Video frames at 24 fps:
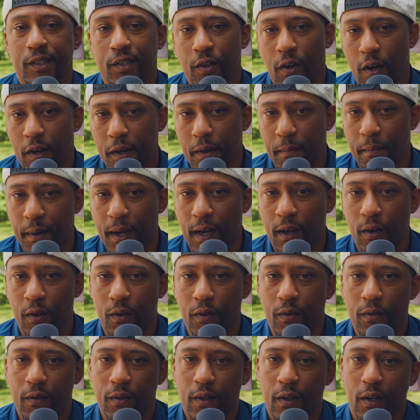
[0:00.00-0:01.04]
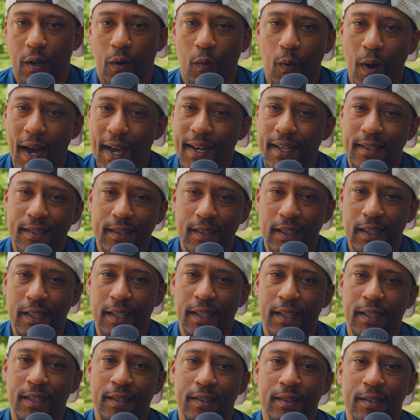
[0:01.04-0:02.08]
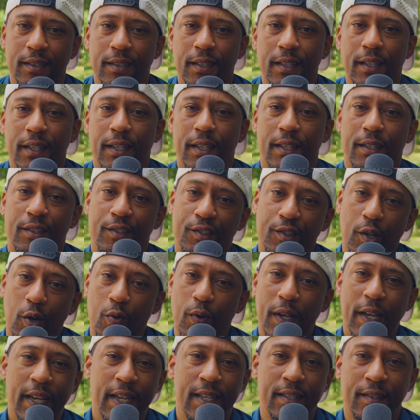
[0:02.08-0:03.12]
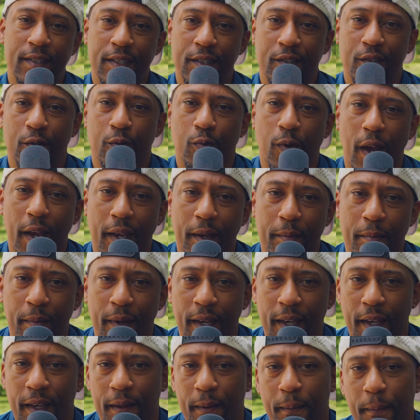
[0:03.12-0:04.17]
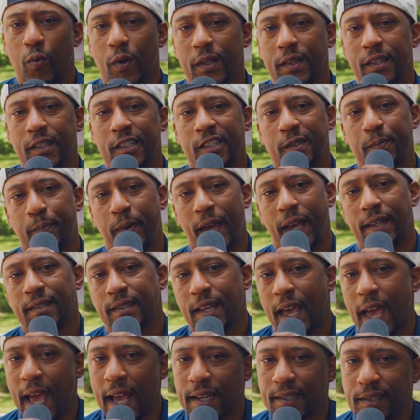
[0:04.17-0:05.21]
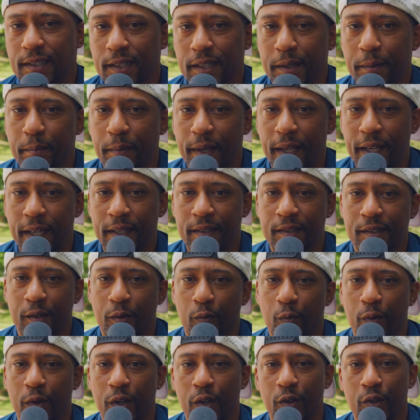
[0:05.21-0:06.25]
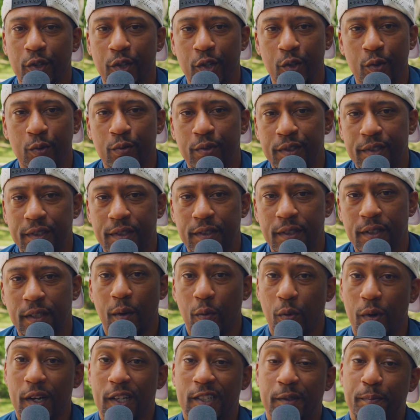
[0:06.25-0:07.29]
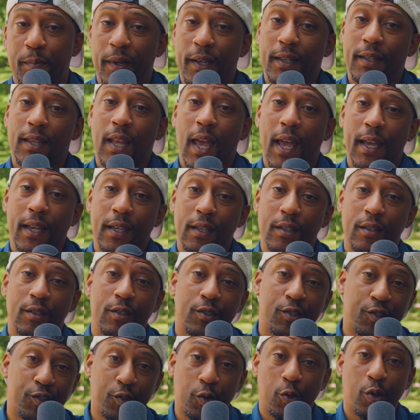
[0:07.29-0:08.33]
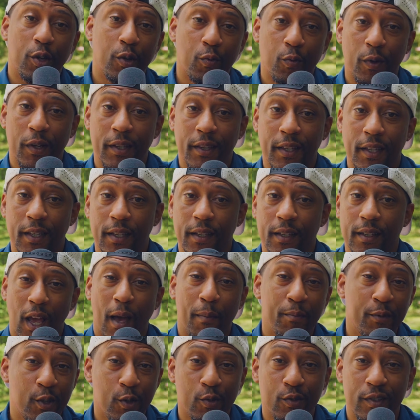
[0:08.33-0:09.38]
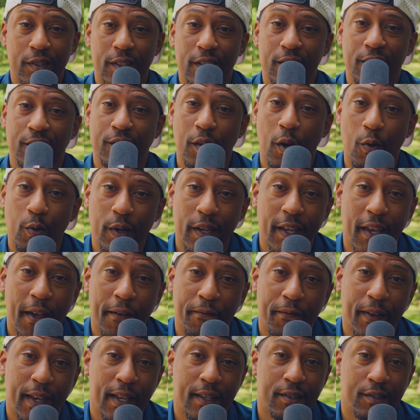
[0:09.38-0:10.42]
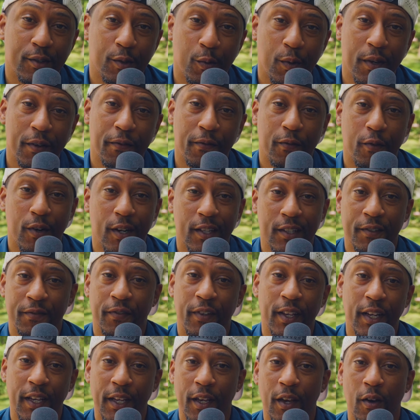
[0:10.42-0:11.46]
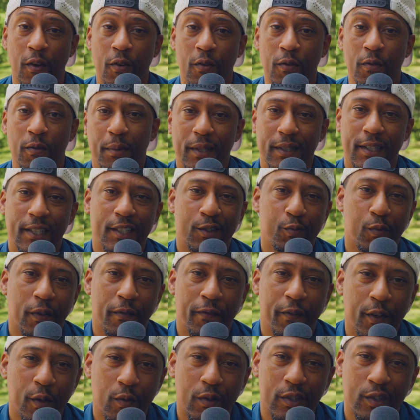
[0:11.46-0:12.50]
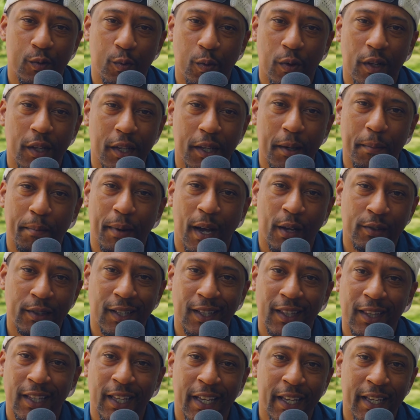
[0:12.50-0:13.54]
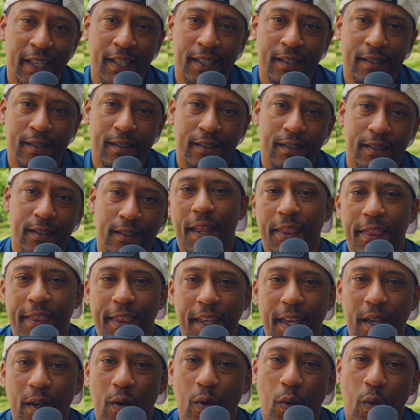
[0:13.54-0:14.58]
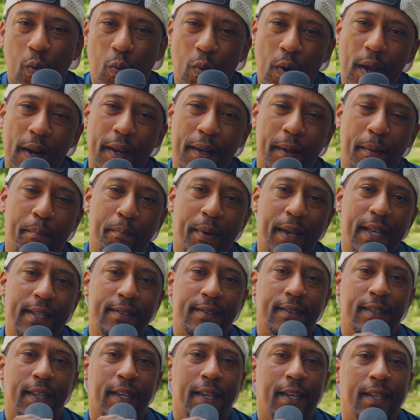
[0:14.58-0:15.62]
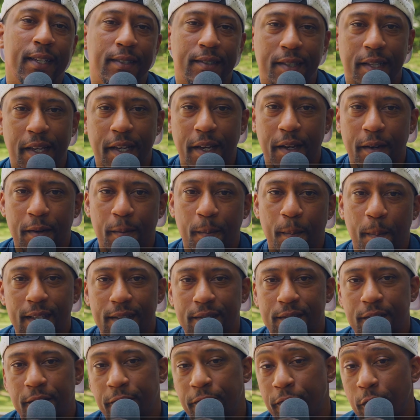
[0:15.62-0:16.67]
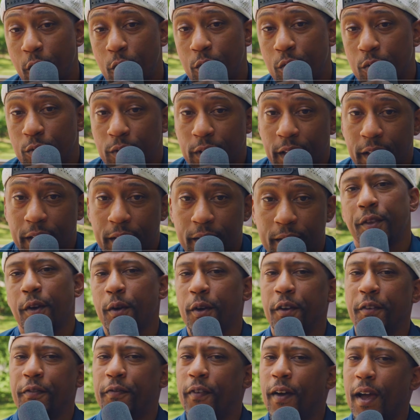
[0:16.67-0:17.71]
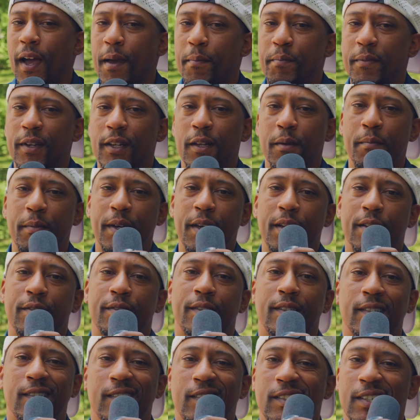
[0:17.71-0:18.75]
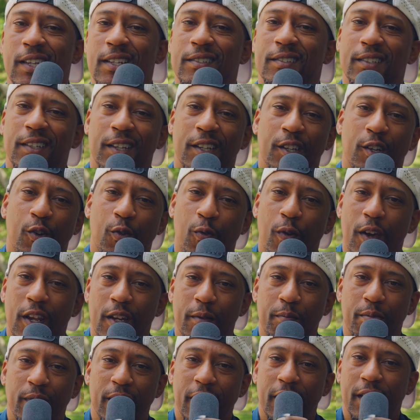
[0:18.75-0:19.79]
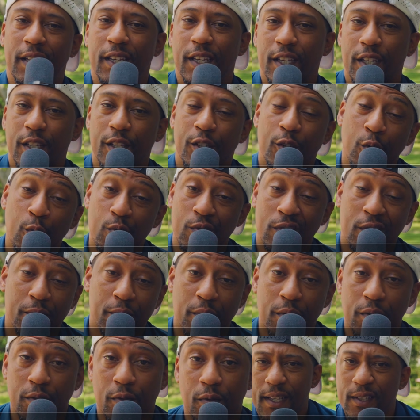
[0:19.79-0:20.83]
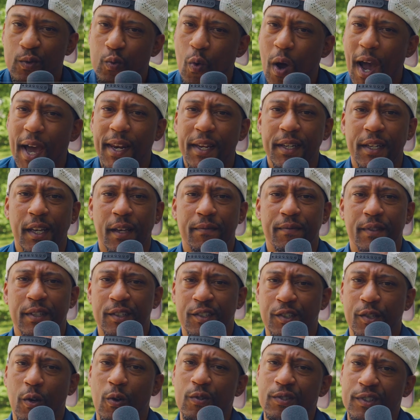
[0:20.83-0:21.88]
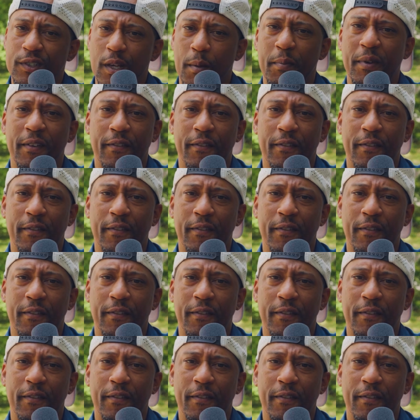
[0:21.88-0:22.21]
to talk about why this lens is so easy to recommend, what the specs actually means in real use, and what it's been like shooting with it. I'm using the Sony FX3 for this video, but this review is really about the lens. I think one of the best things here is the focal length. 35mm is just incredibly usable. It's wide enough to show some